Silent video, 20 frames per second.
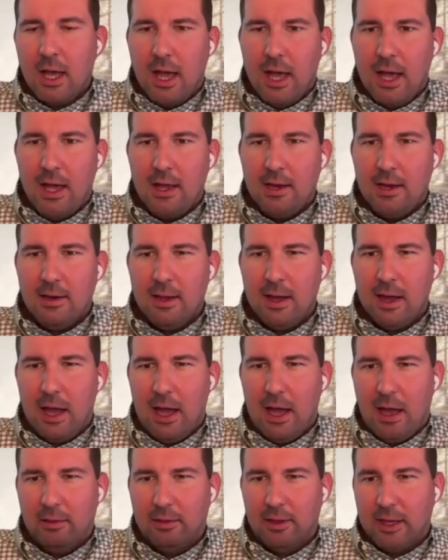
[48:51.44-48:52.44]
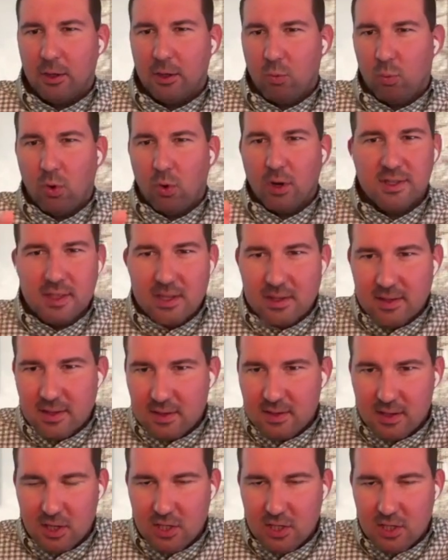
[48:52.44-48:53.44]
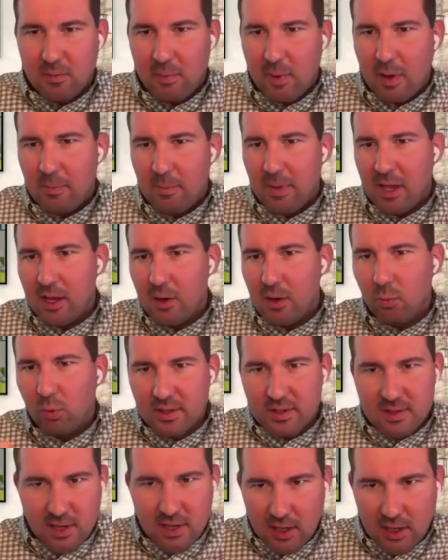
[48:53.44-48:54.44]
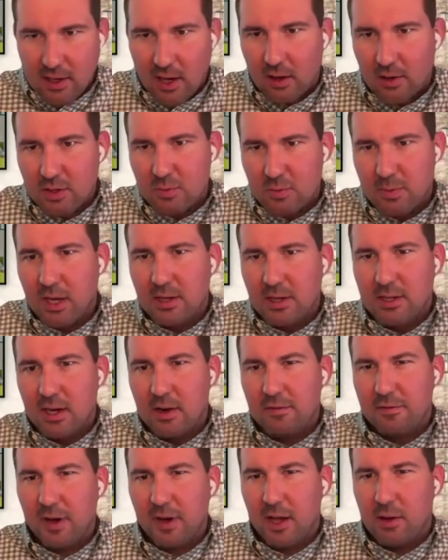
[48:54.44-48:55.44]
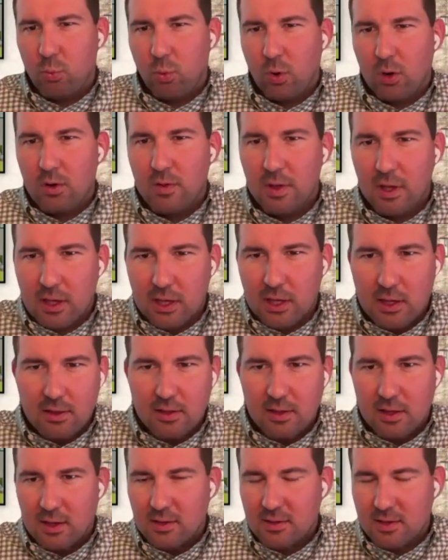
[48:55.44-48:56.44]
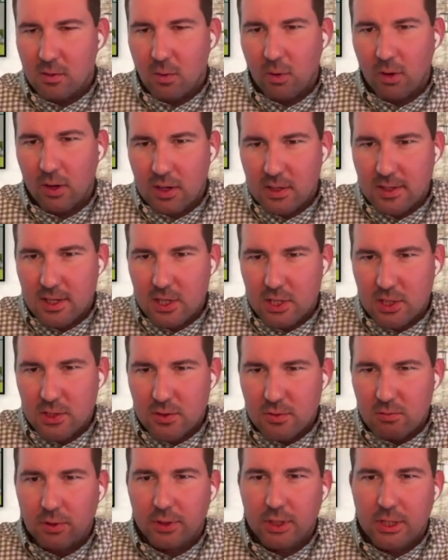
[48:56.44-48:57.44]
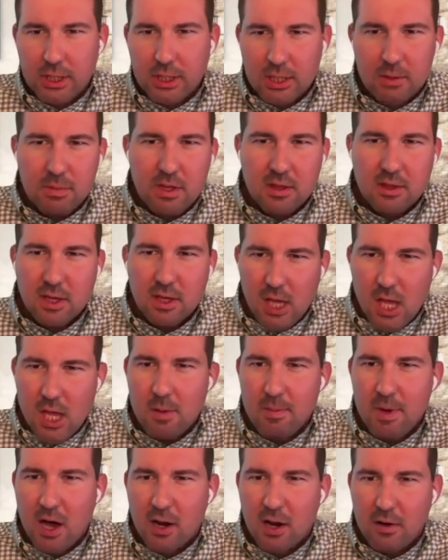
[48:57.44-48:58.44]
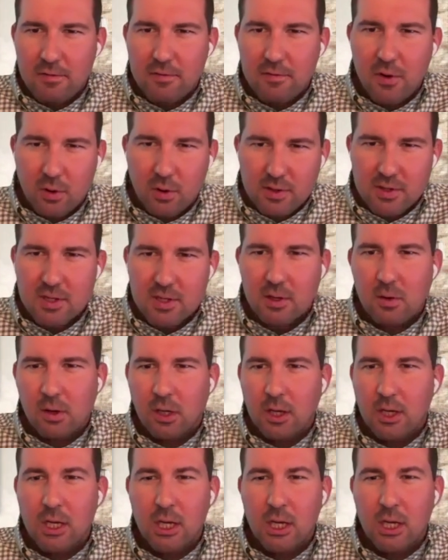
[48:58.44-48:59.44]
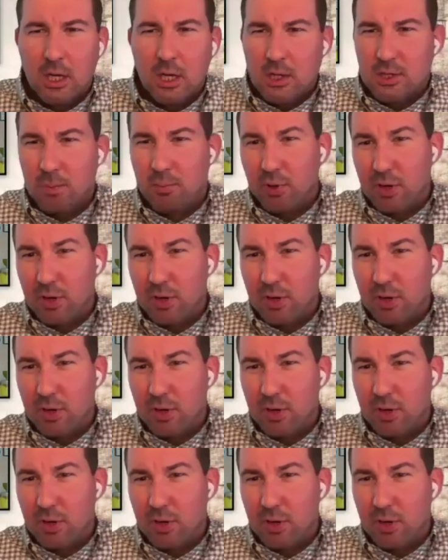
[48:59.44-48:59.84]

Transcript: And like, once these decisions have been made, once technology has been identified, what are the key things that organizations really need to be thinking about and focusing on to